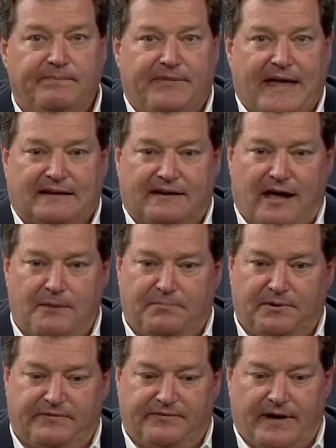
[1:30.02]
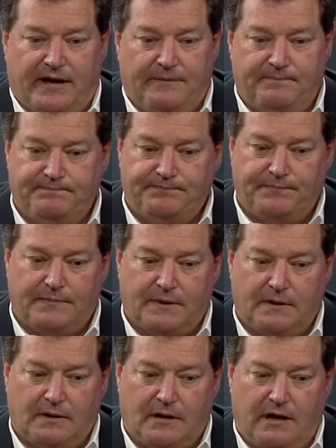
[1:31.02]
that type of, uh,
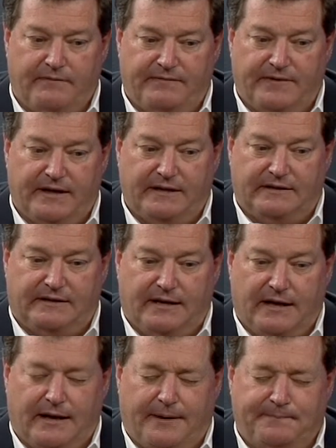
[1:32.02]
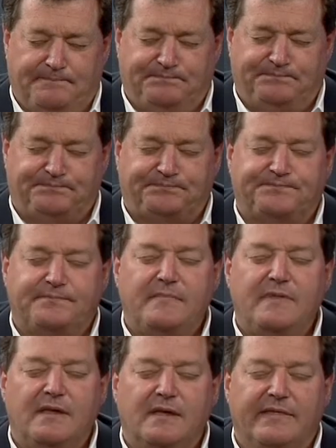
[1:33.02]
of it, um,
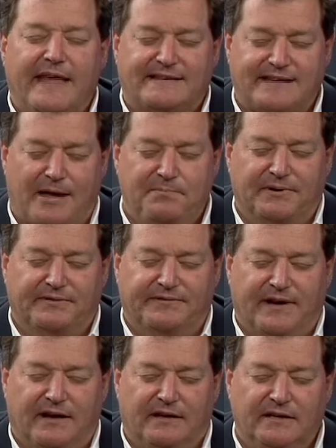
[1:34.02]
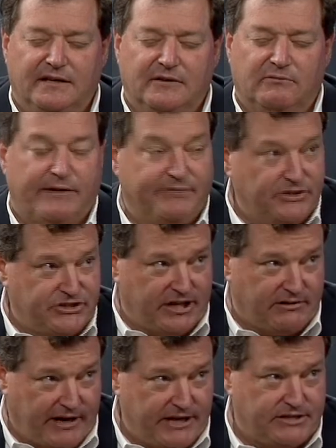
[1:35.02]
that type of uh, revenue
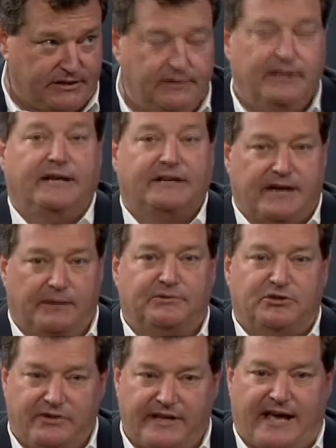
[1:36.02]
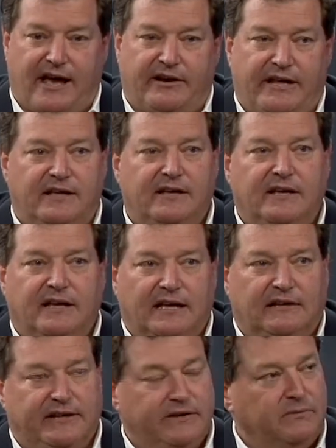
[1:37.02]
generation income to the county. It
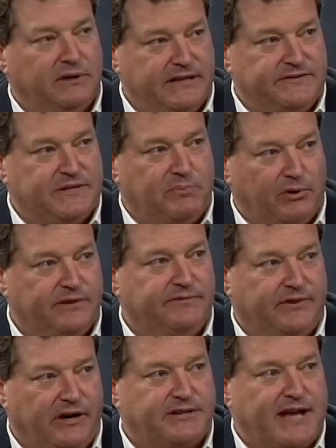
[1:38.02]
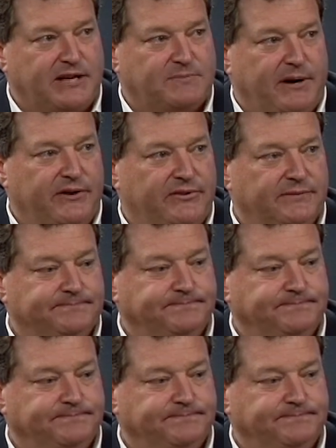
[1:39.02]
relieves the burden for our taxpayers.